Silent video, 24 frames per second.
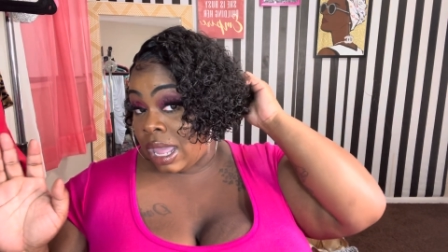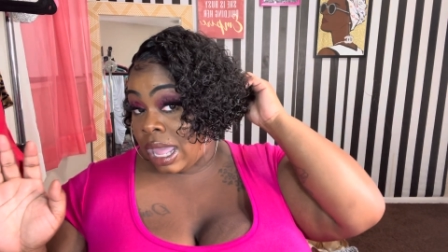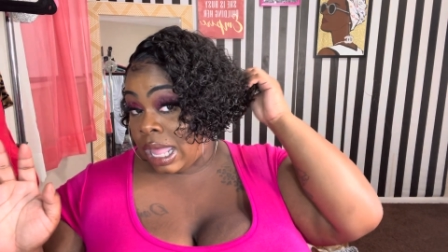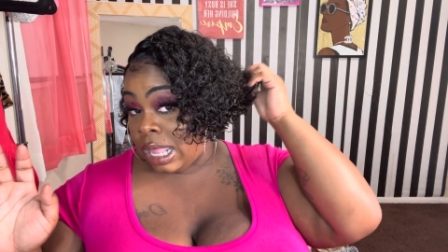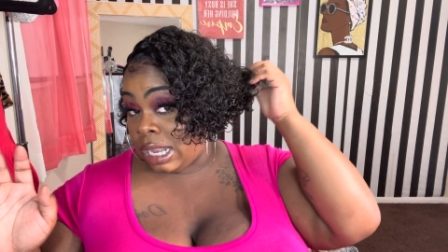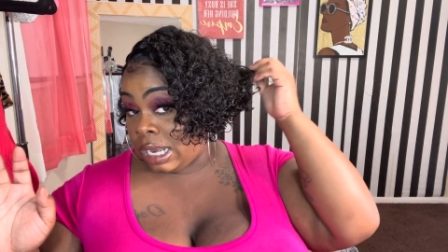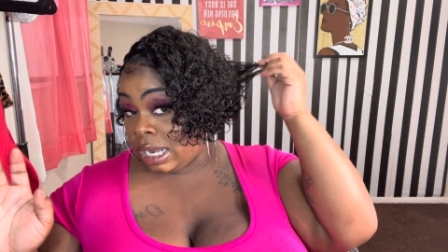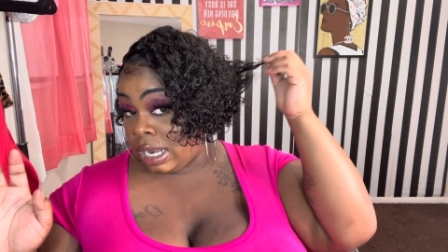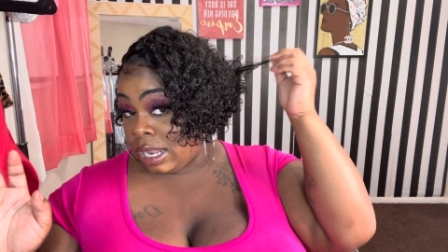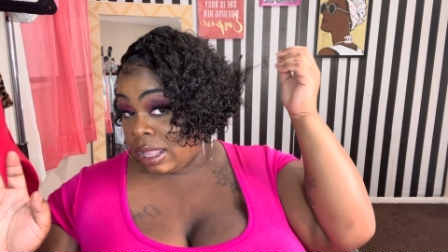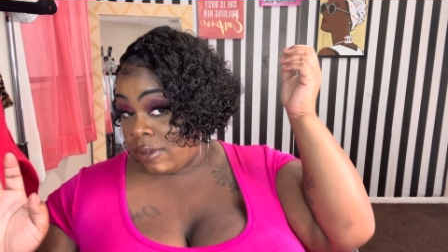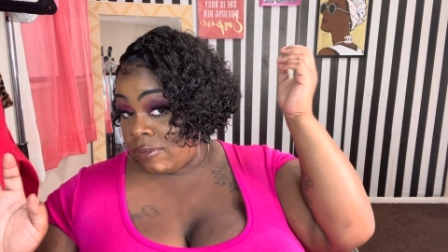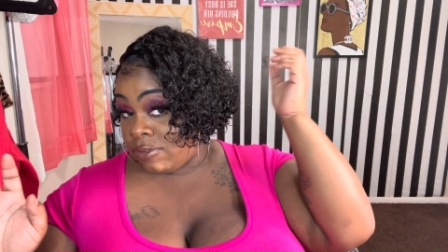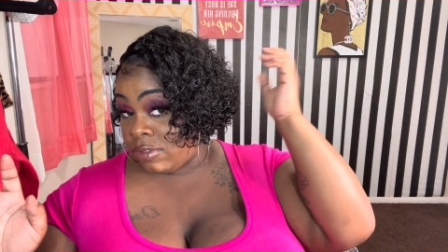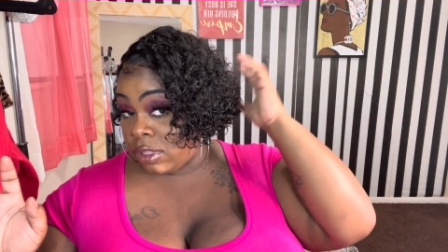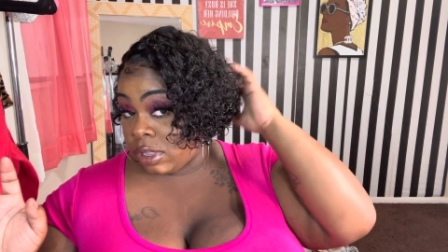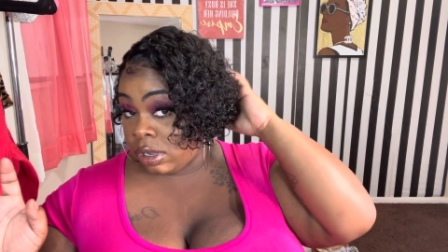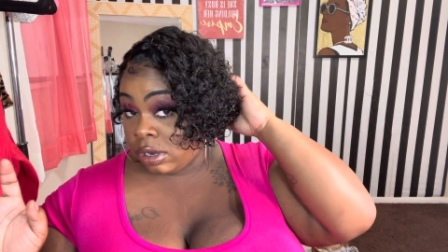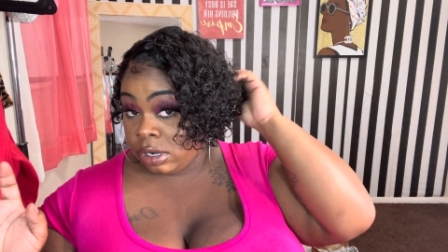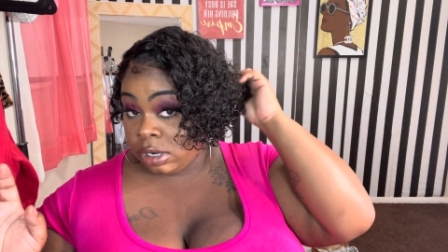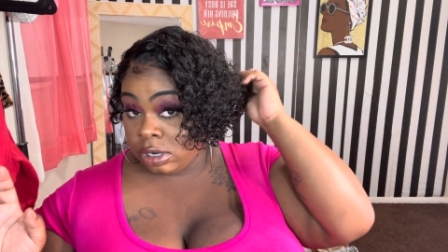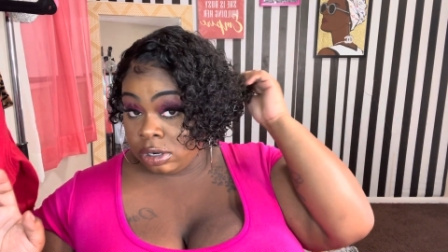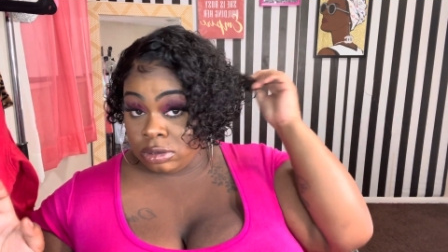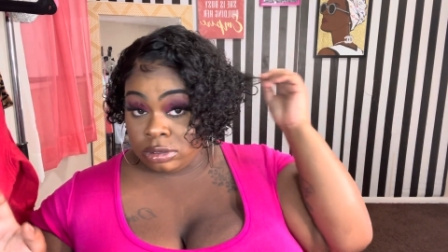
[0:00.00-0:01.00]
I love
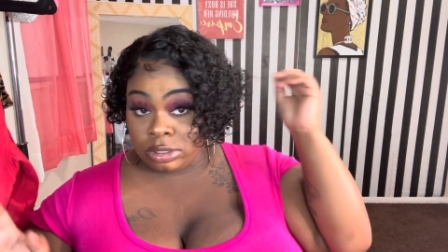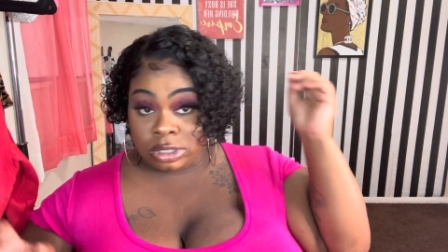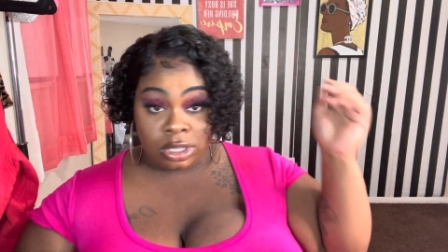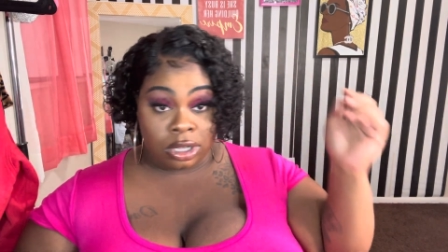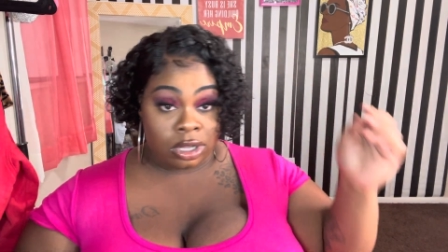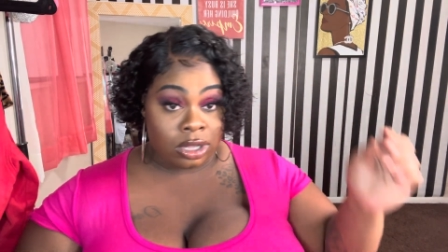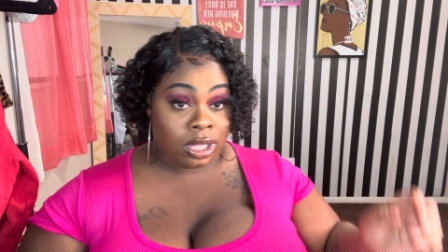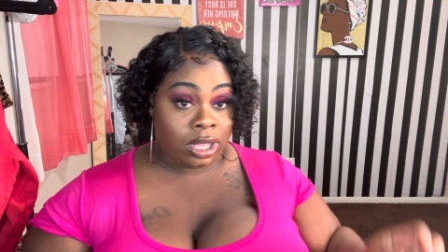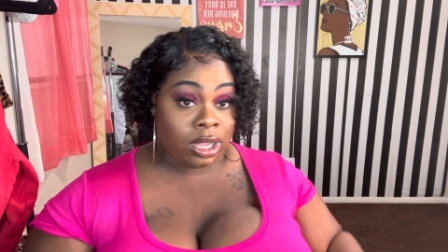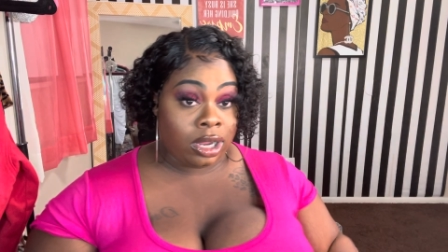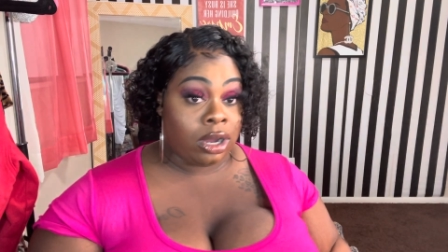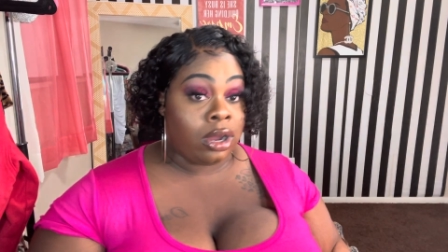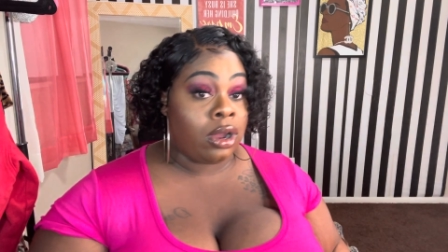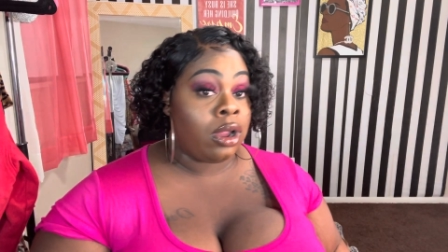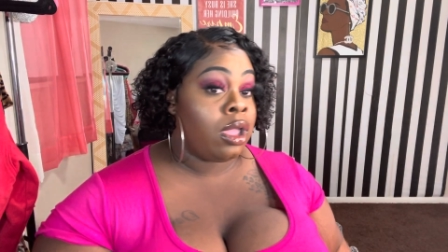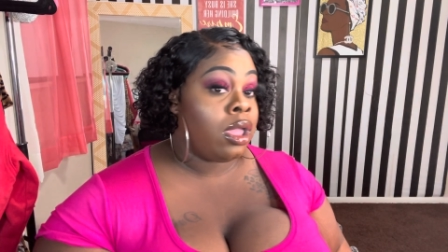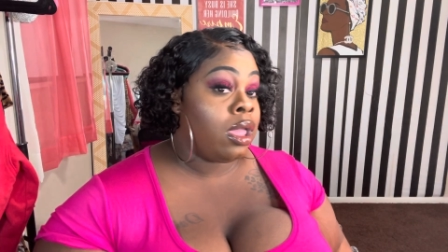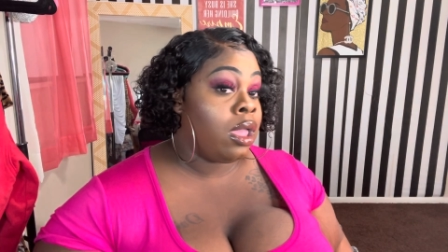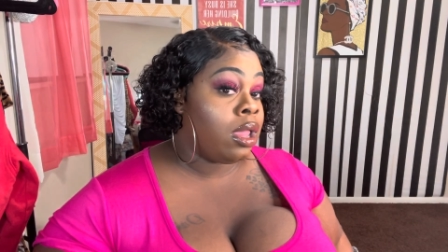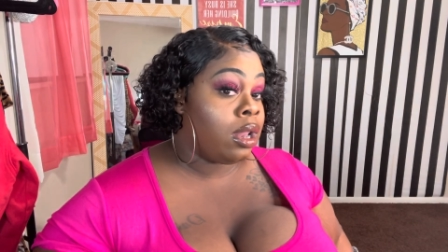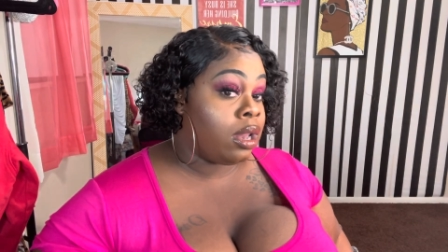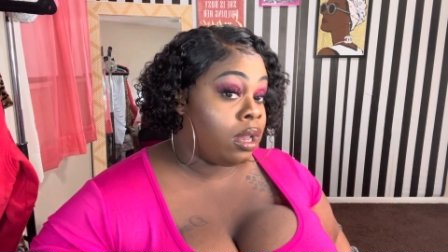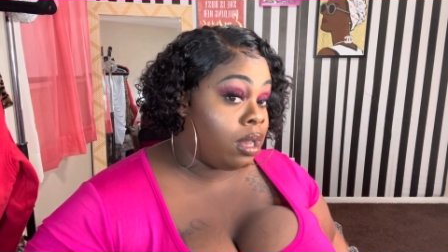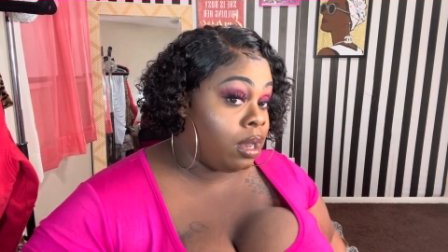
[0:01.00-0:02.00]
the curls on here.
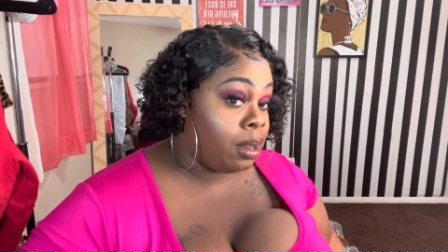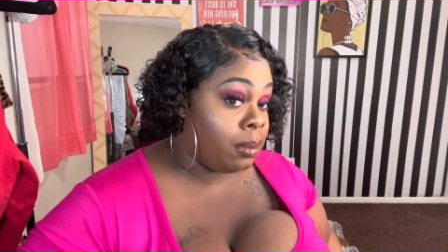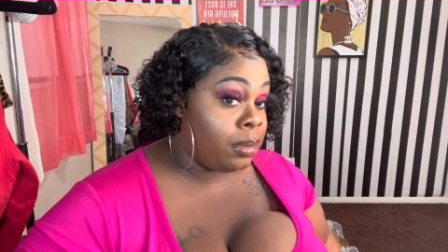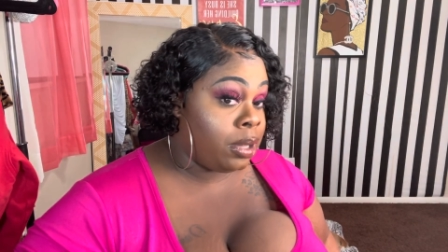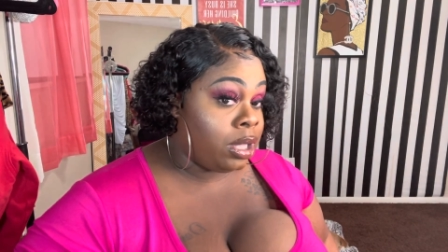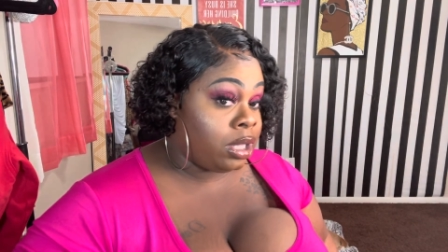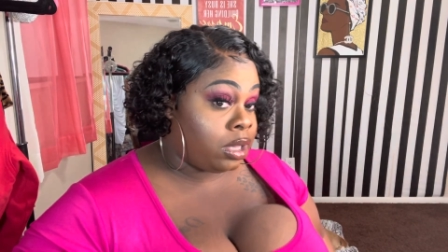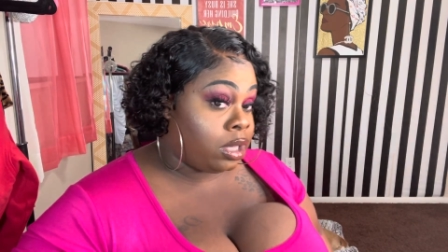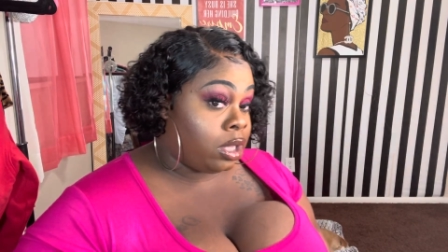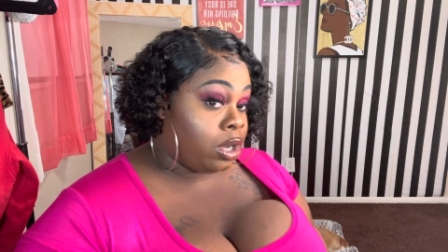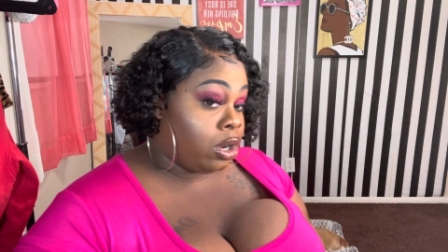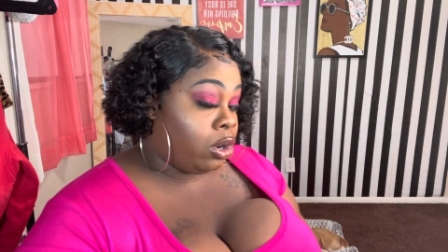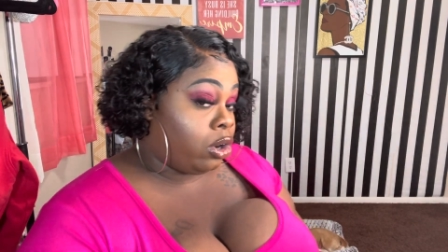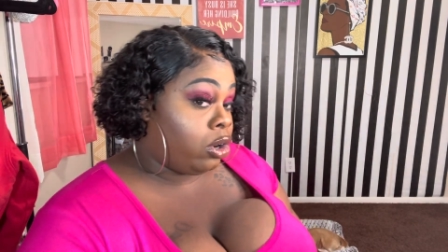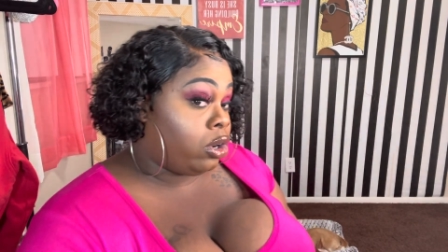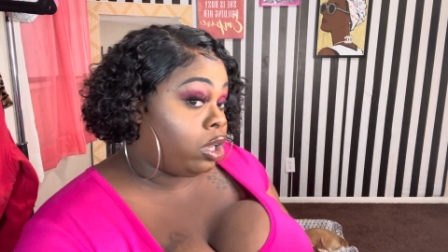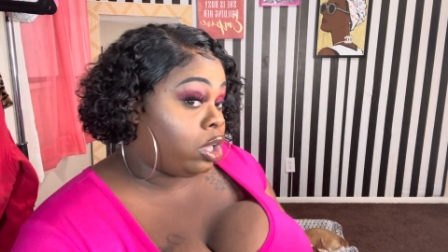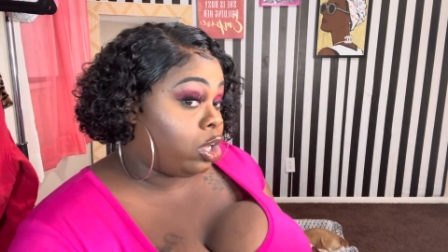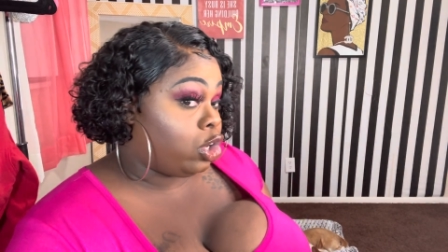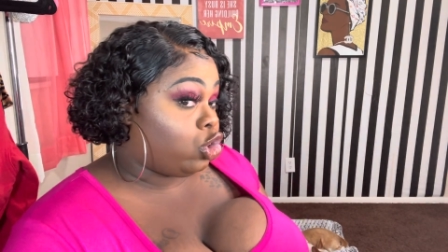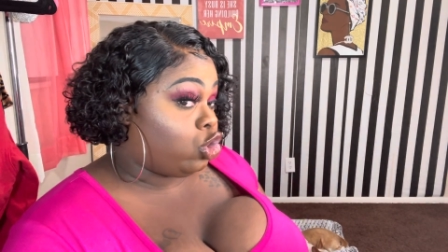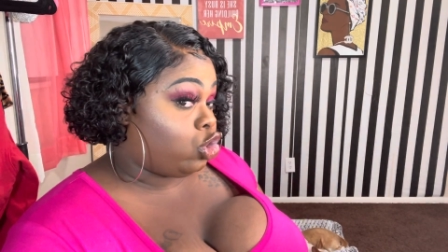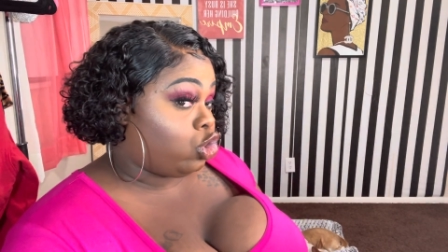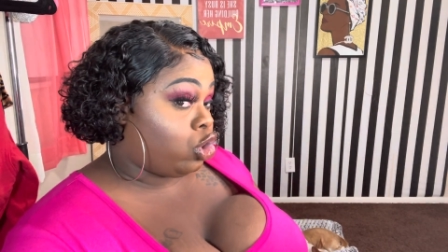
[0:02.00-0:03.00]
Let me
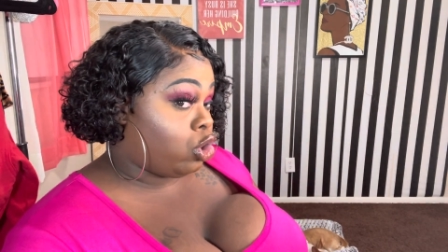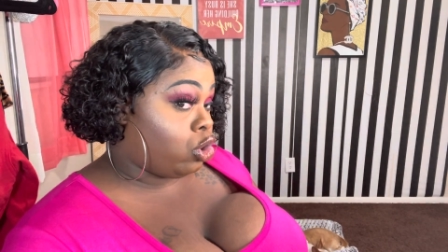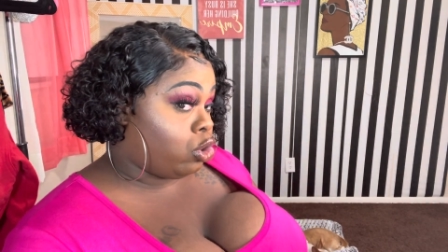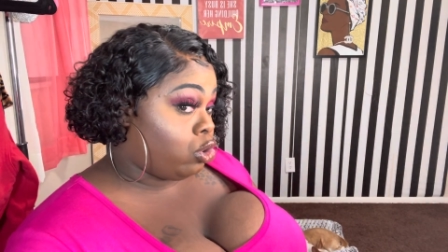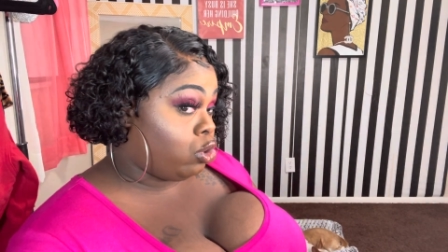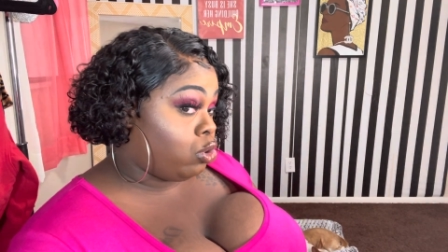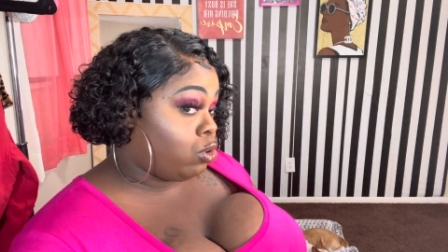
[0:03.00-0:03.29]
turn and show you